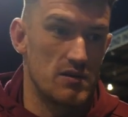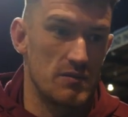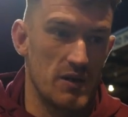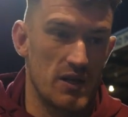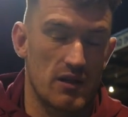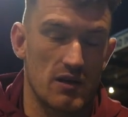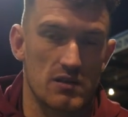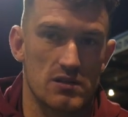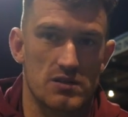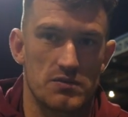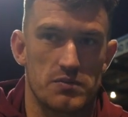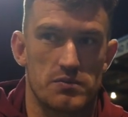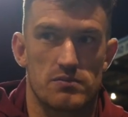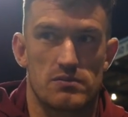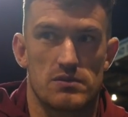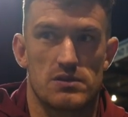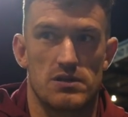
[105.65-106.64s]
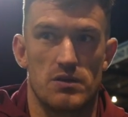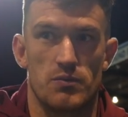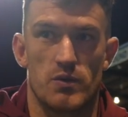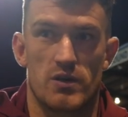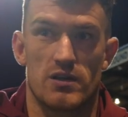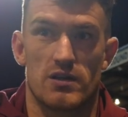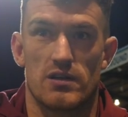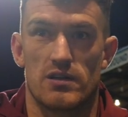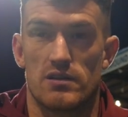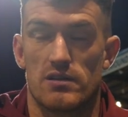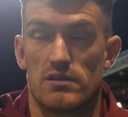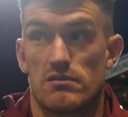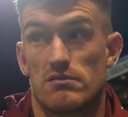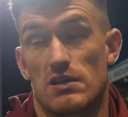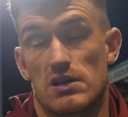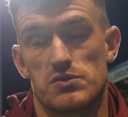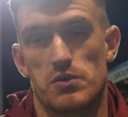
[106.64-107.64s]
the main thing is the team winning, and
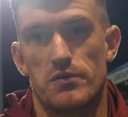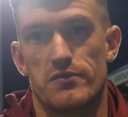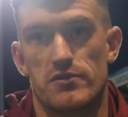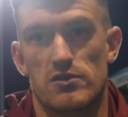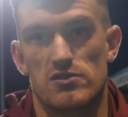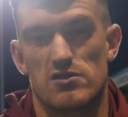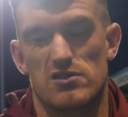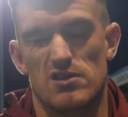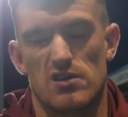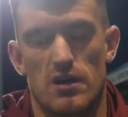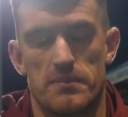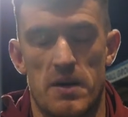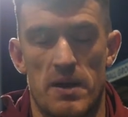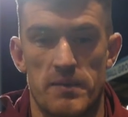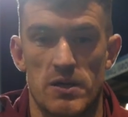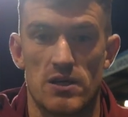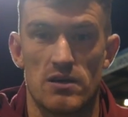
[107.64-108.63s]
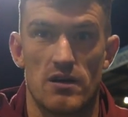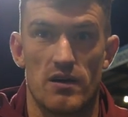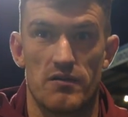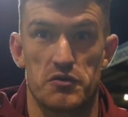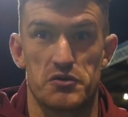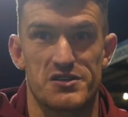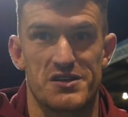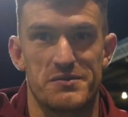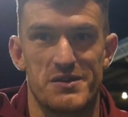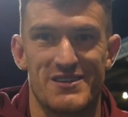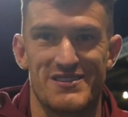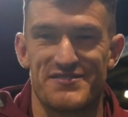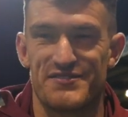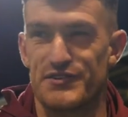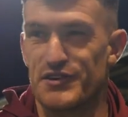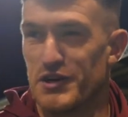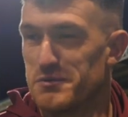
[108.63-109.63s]
that's what we've done, so I'm happy, everyone's happy,
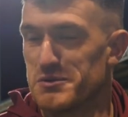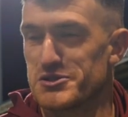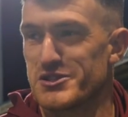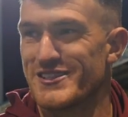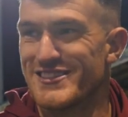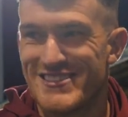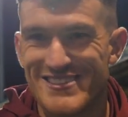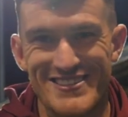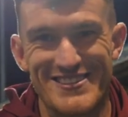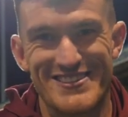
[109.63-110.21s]
we all buzzing.